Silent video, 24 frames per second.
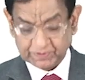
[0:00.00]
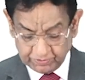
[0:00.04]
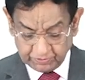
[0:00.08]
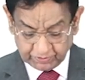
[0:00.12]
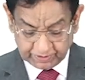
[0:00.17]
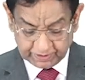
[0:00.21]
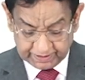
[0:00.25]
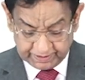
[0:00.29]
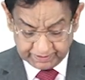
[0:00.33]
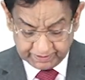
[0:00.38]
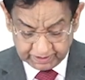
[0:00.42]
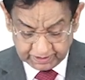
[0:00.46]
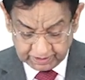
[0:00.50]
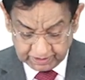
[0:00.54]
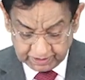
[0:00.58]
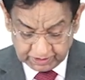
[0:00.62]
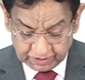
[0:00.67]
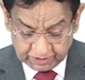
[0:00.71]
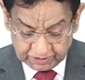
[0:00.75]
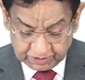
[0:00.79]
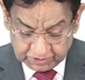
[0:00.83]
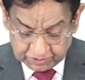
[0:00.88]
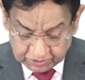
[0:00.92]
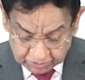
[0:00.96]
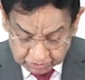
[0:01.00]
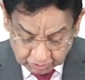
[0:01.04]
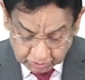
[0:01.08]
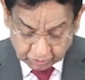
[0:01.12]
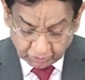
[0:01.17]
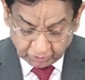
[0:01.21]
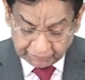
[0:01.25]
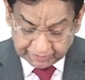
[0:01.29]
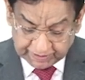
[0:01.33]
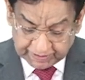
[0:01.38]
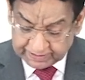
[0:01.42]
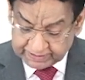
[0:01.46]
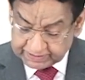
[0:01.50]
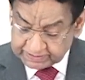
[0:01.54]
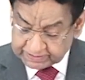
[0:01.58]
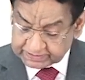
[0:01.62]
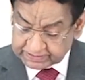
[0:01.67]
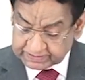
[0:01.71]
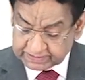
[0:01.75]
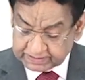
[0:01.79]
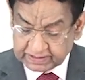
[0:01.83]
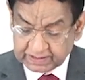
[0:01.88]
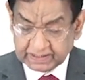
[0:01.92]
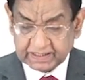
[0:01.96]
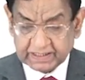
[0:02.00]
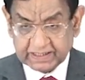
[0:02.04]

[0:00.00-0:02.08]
Okay. So friends,